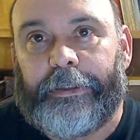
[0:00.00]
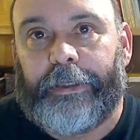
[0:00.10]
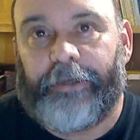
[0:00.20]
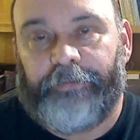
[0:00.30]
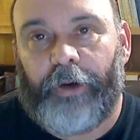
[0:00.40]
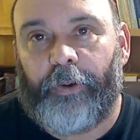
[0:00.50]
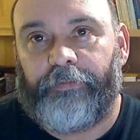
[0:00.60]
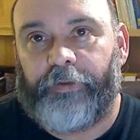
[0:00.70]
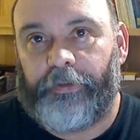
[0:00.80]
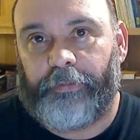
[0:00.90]
If,
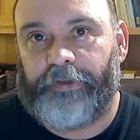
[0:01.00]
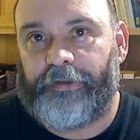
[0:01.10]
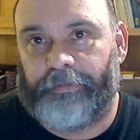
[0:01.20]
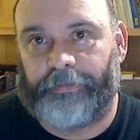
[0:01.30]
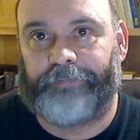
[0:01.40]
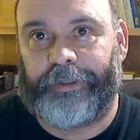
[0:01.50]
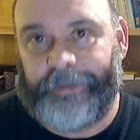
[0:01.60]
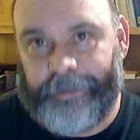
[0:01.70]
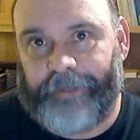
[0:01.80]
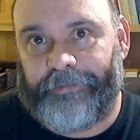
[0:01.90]
however, somebody says,
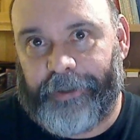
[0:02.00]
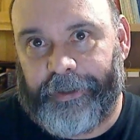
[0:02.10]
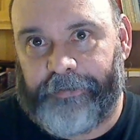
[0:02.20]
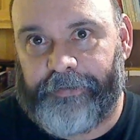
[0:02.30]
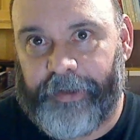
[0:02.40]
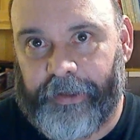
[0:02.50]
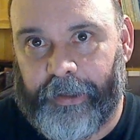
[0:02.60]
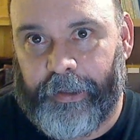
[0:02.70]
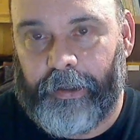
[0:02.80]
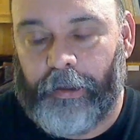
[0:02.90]
"Have a nice
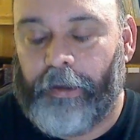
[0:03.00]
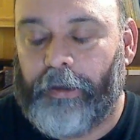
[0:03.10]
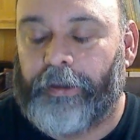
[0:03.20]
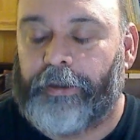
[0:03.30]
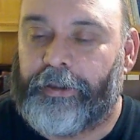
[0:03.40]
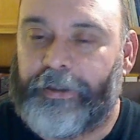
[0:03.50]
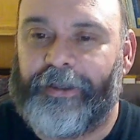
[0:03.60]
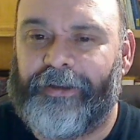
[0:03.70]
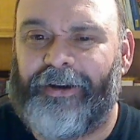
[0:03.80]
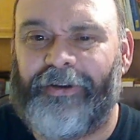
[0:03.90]
day,"
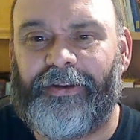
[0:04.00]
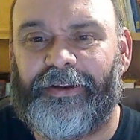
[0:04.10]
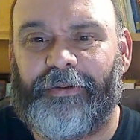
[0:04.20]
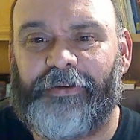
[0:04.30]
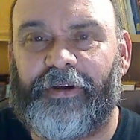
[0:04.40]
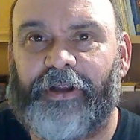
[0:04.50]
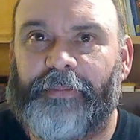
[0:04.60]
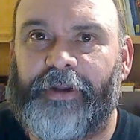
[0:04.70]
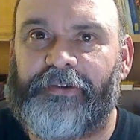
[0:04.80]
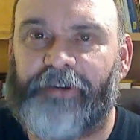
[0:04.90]
you know that there was a little
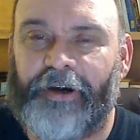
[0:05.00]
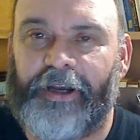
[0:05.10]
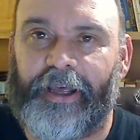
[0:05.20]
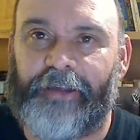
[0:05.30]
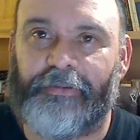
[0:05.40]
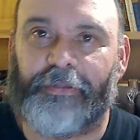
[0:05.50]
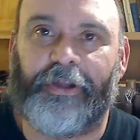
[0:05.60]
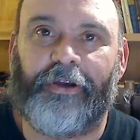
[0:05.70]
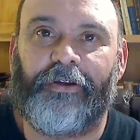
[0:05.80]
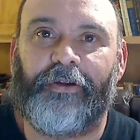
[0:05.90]
bit of sarcasm in
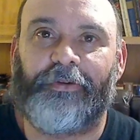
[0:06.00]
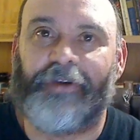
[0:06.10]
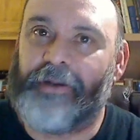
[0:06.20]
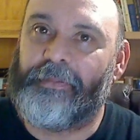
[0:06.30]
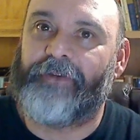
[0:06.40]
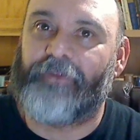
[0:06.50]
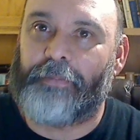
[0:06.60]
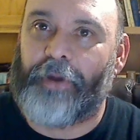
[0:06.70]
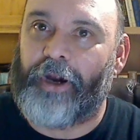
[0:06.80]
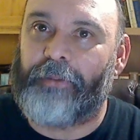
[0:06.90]
there. There was a little bit of a
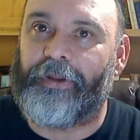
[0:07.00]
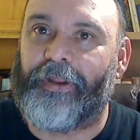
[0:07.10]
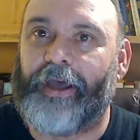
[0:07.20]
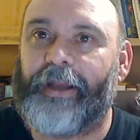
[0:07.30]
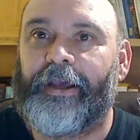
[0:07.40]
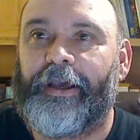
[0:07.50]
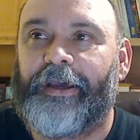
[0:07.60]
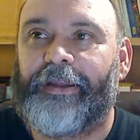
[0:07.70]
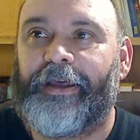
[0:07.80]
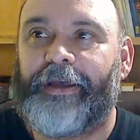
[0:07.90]
barb to that,
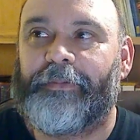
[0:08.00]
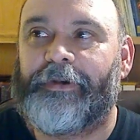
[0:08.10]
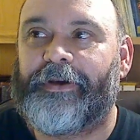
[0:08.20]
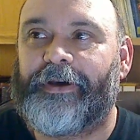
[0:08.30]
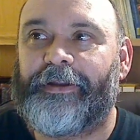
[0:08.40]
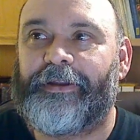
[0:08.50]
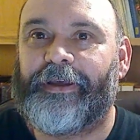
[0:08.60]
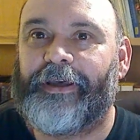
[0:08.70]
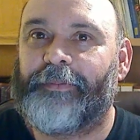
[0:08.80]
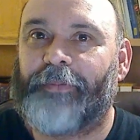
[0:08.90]

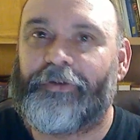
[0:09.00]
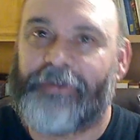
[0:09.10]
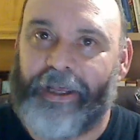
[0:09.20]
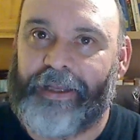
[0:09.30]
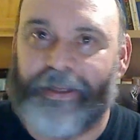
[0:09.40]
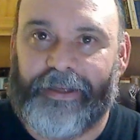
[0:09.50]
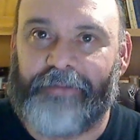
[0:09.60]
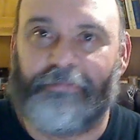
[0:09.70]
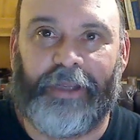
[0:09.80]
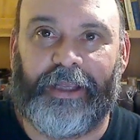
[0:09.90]
they most likely
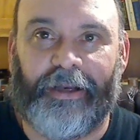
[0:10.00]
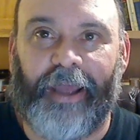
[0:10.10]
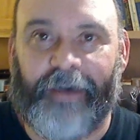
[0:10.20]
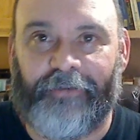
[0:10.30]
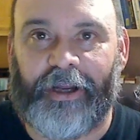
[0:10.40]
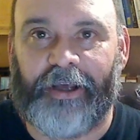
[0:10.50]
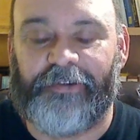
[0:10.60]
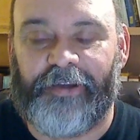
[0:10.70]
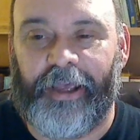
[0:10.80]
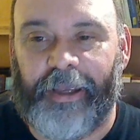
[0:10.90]
didn't mean "have a nice
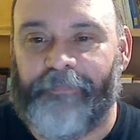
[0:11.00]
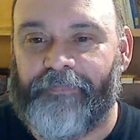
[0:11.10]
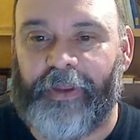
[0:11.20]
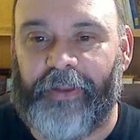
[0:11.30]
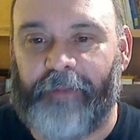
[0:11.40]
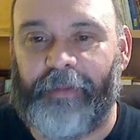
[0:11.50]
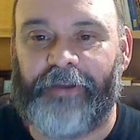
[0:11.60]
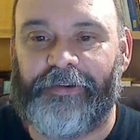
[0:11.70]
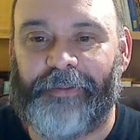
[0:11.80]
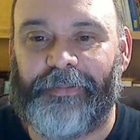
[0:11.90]
day." They meant
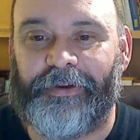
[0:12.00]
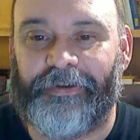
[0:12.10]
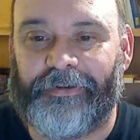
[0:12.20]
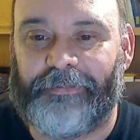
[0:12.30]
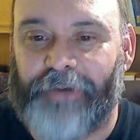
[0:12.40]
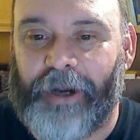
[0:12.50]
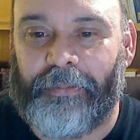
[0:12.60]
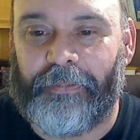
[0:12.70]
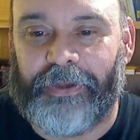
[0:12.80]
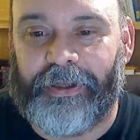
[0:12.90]
something
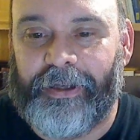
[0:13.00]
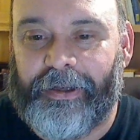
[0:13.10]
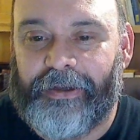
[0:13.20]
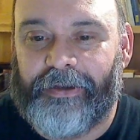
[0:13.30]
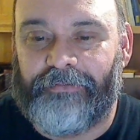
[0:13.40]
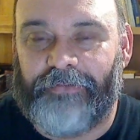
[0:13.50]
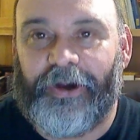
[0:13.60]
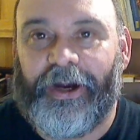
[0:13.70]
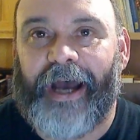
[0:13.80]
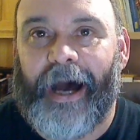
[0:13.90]
probably
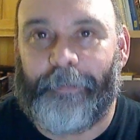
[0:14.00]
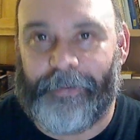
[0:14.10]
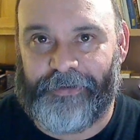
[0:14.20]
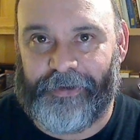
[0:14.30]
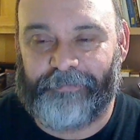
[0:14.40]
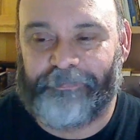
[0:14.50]
very opposite.